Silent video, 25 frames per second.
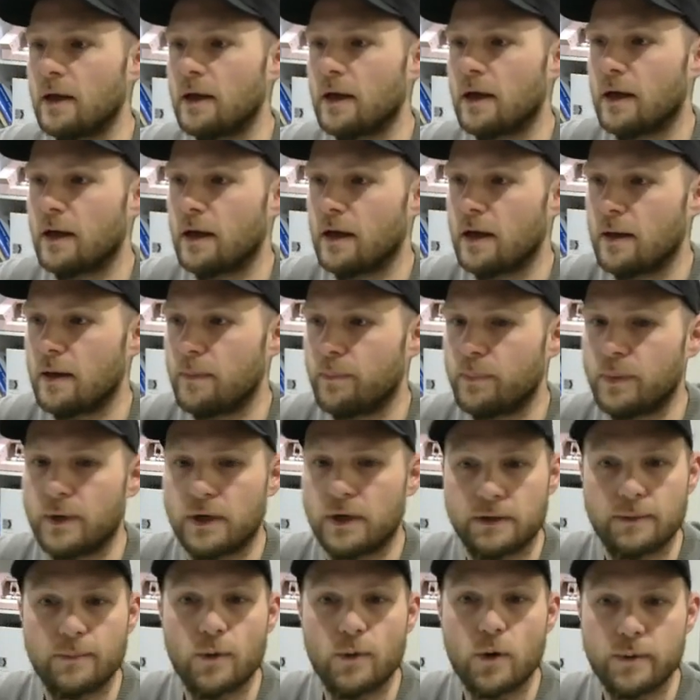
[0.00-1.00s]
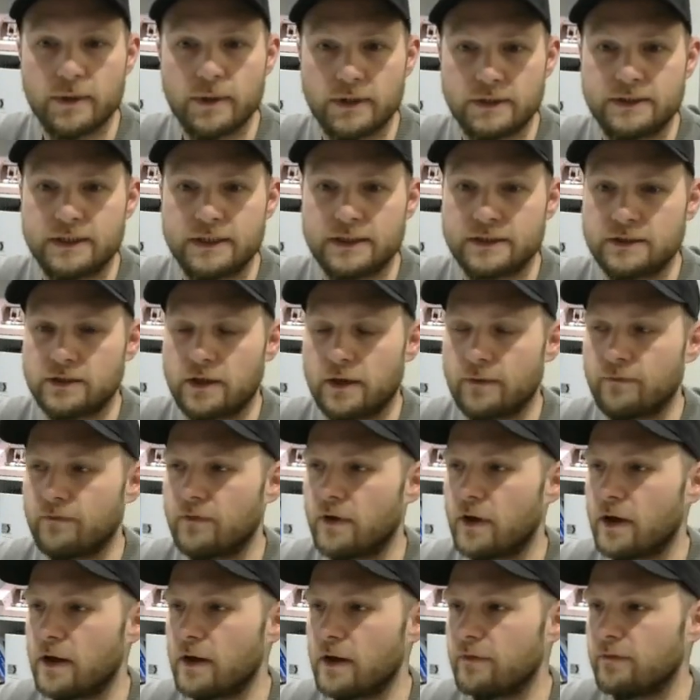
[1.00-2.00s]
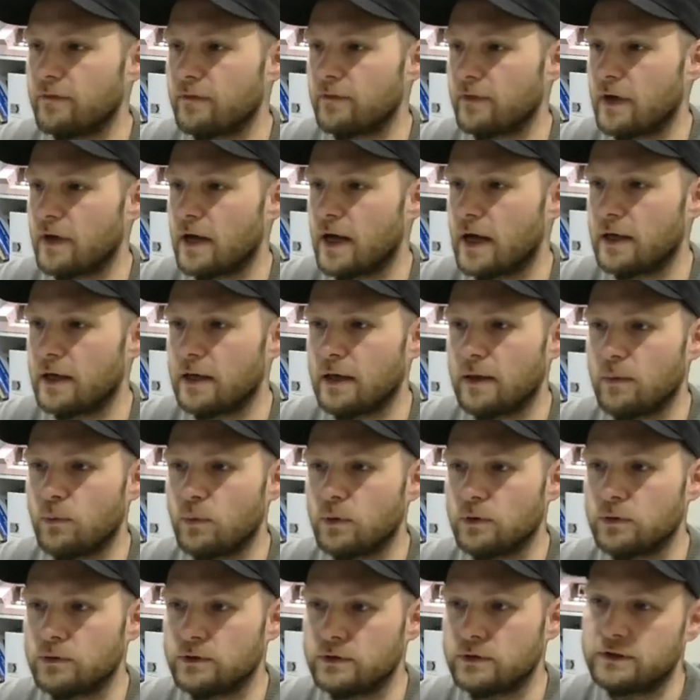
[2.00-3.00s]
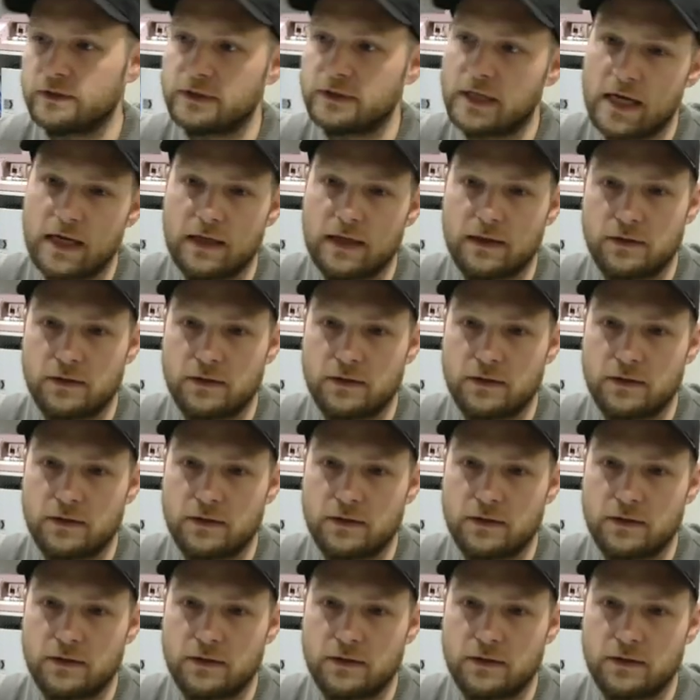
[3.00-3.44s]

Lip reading: But at the moment it's 695, and it will stay.